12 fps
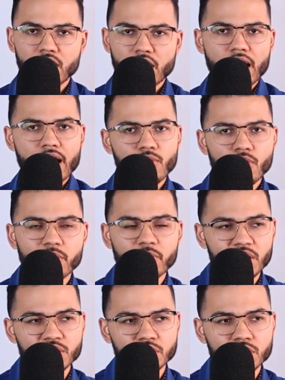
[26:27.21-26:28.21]
I want to
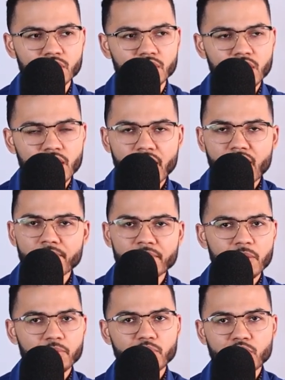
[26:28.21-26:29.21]
make sure I'm
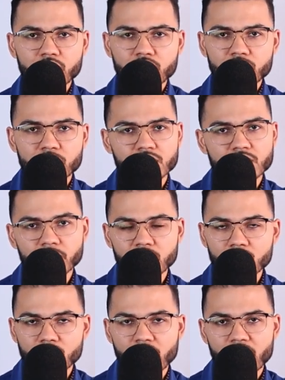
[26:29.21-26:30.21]
not putting you in something
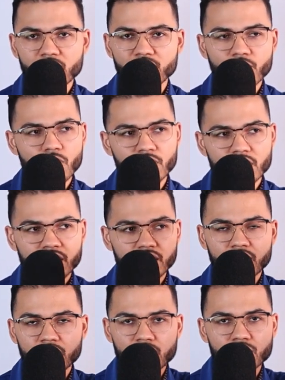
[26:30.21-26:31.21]
you can't afford and
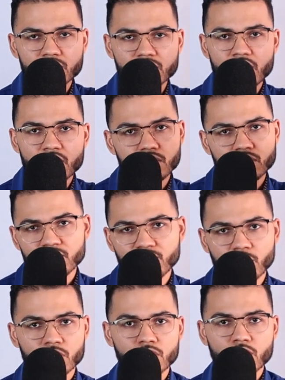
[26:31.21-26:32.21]
then years later you're in
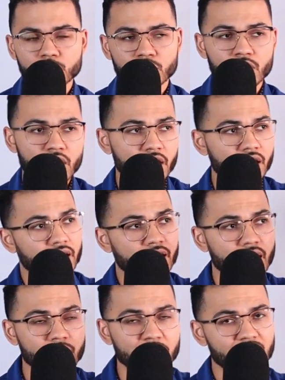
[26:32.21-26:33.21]
foreclosure and
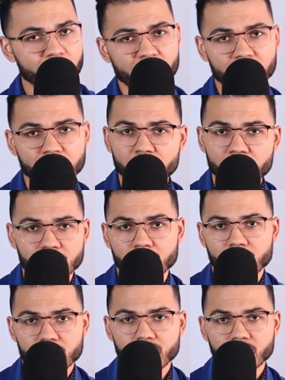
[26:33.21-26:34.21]
I made my
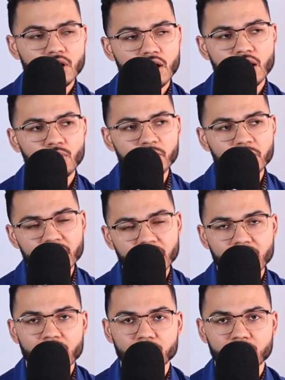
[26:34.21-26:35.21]
commissions. No, I don't want to be that
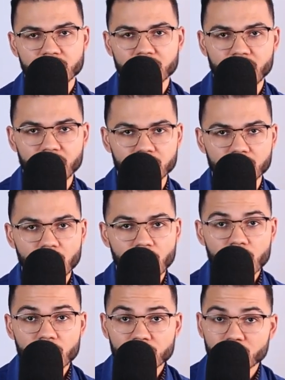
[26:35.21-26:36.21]
kind of real estate agent.
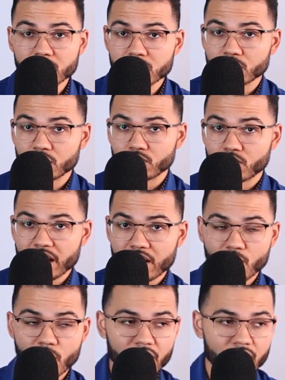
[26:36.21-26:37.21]
So, this is a great
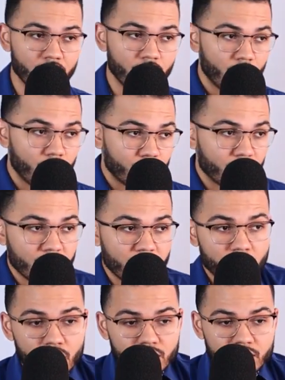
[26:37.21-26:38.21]
way to really
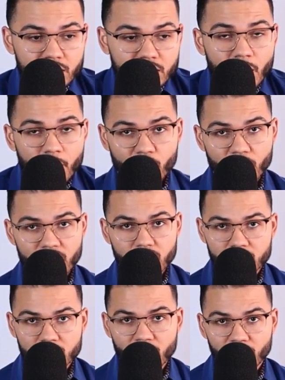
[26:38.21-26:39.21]
separate
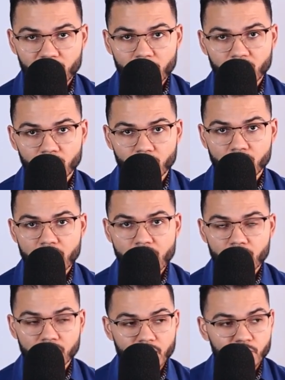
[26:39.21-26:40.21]
yourself from the
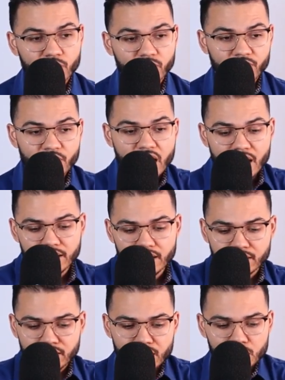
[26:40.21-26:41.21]
crowd and provide
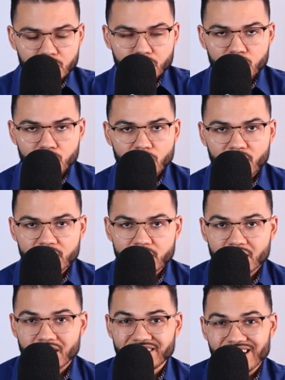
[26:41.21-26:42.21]
additional
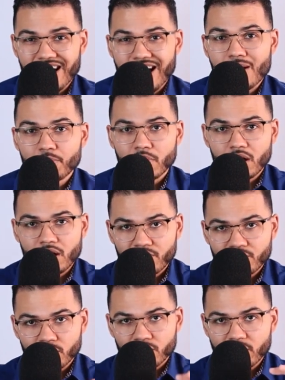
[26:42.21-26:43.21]
services on top
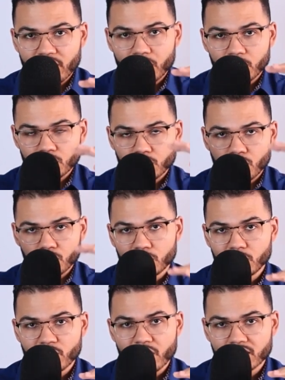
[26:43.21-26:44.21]
of your financial
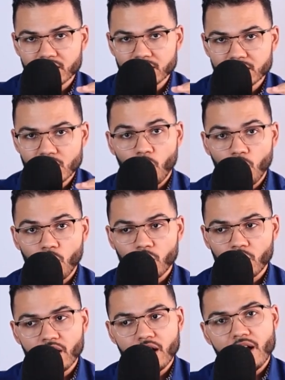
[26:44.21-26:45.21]
coaching practice
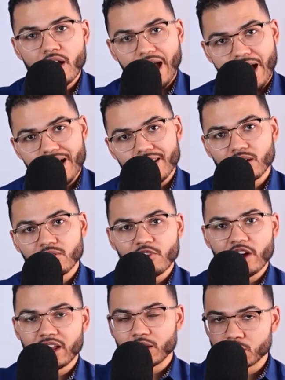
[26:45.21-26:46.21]
or adding
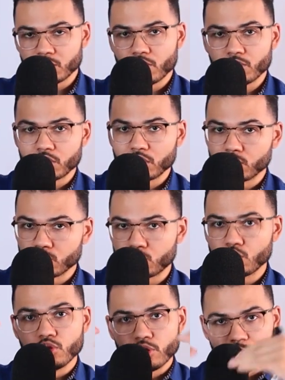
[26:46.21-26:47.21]
financial coaching
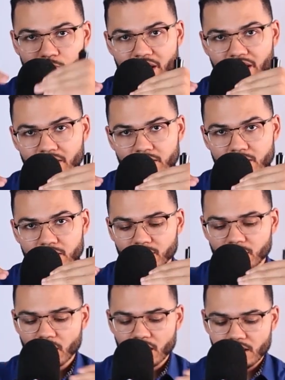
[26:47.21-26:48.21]
to your practice,
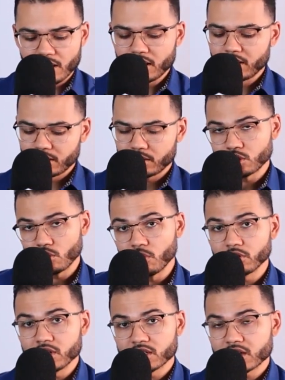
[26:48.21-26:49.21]
right? So
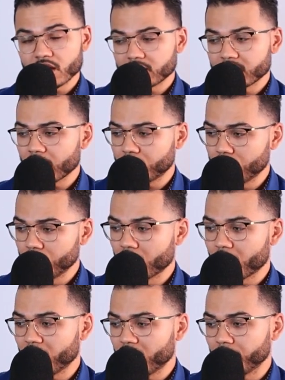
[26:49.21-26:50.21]
we'll discuss that too.
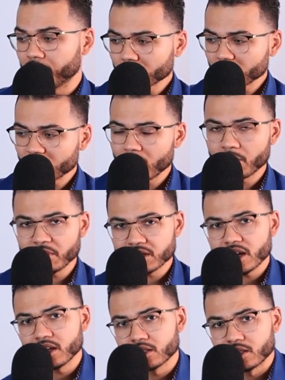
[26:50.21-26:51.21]
I'm going to I'm going to
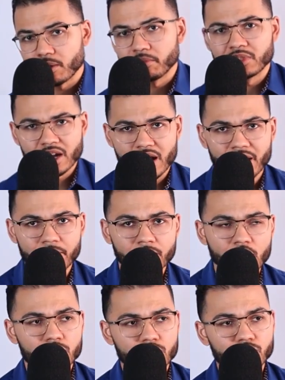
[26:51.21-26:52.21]
take some time
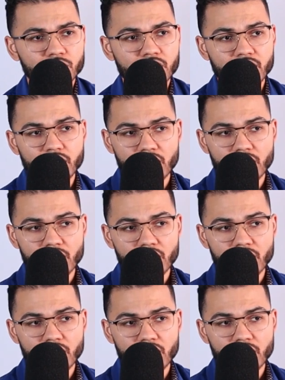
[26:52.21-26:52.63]
to really